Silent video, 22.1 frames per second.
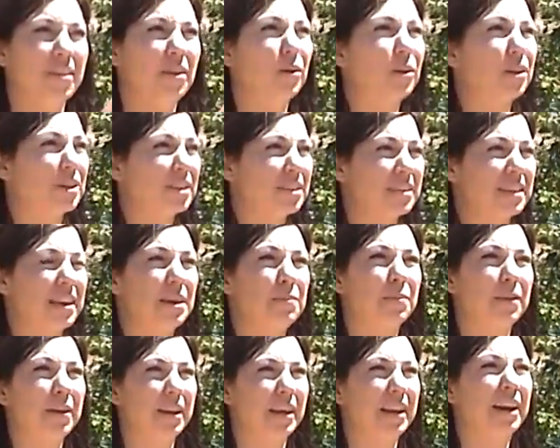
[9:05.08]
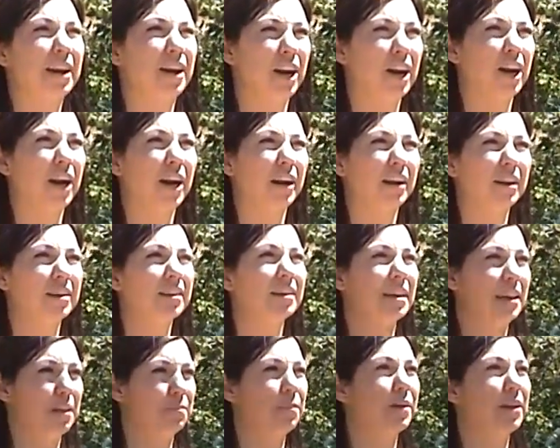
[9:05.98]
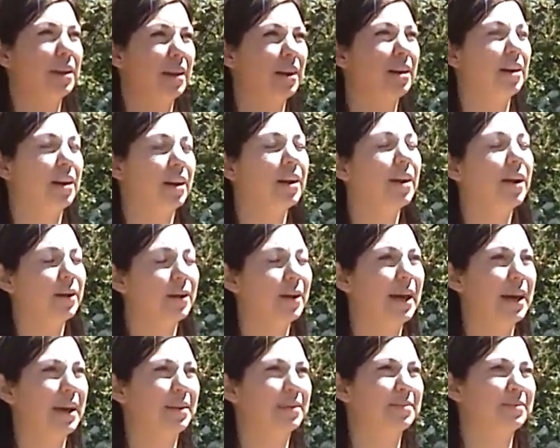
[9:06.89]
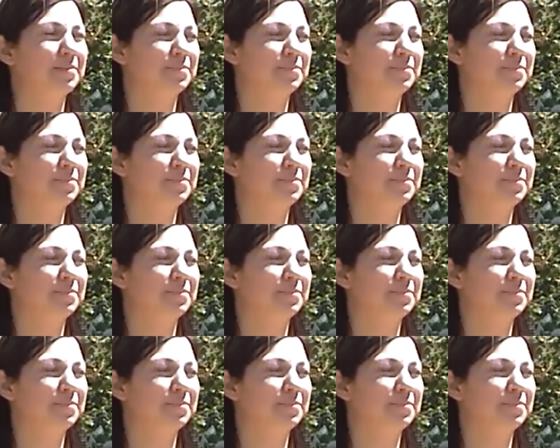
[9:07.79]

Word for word: or just keep looking at her? Keep looking yeah. at her. Okay.